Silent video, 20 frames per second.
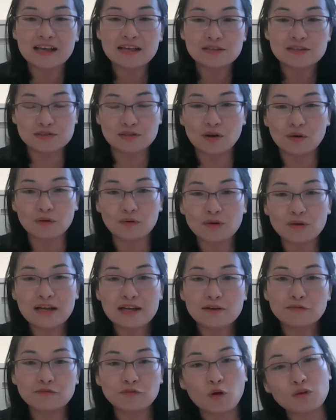So
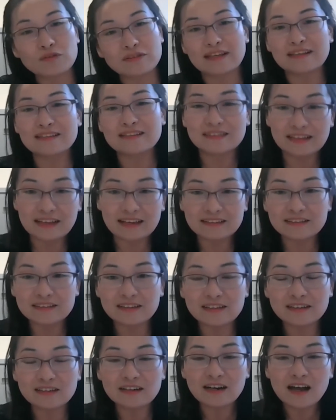4 days
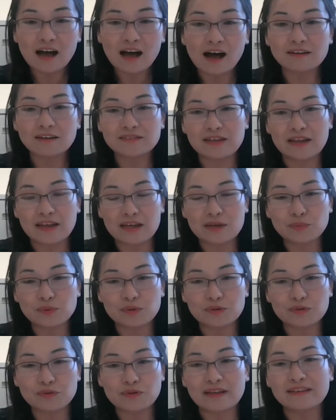later, on the
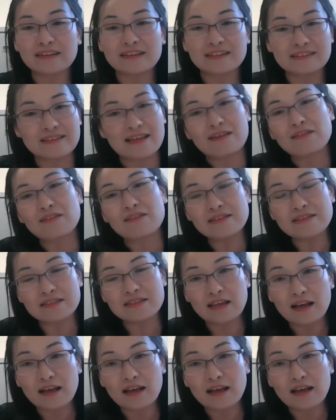April 27th,